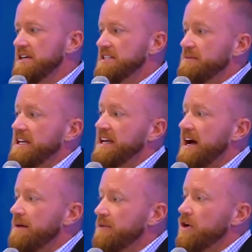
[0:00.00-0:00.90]
to
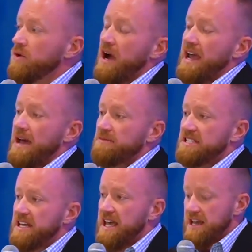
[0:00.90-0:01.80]
become who I am
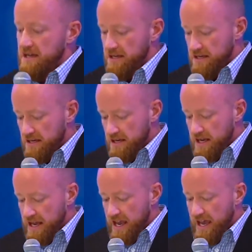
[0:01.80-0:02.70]
today,
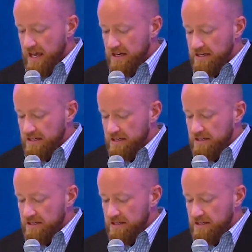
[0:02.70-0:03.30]
and